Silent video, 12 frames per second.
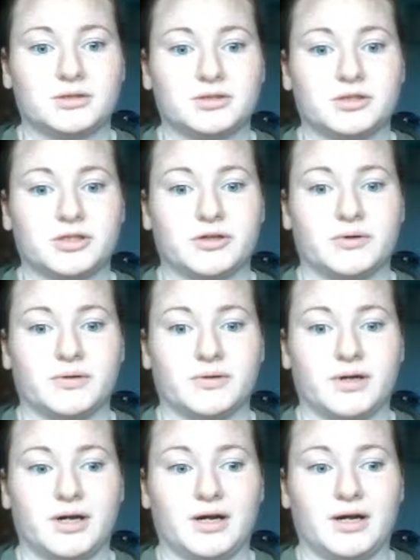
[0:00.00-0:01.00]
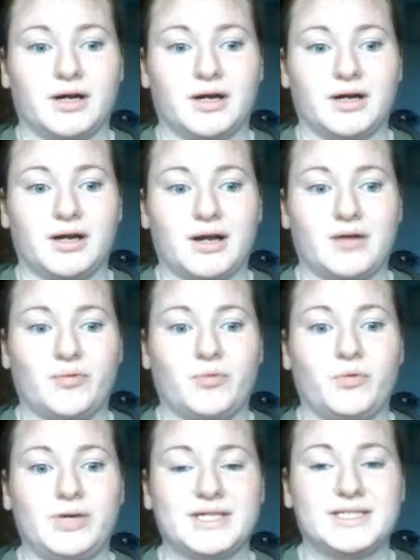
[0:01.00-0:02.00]
So
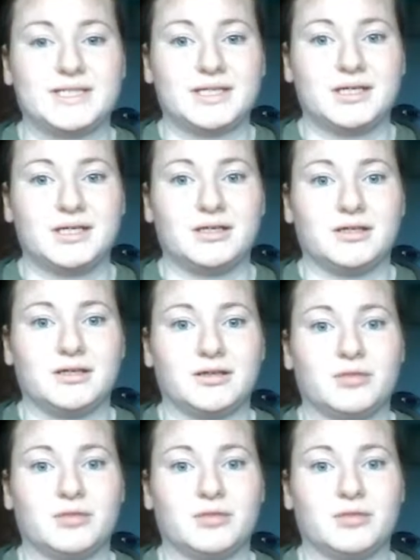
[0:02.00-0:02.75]
we see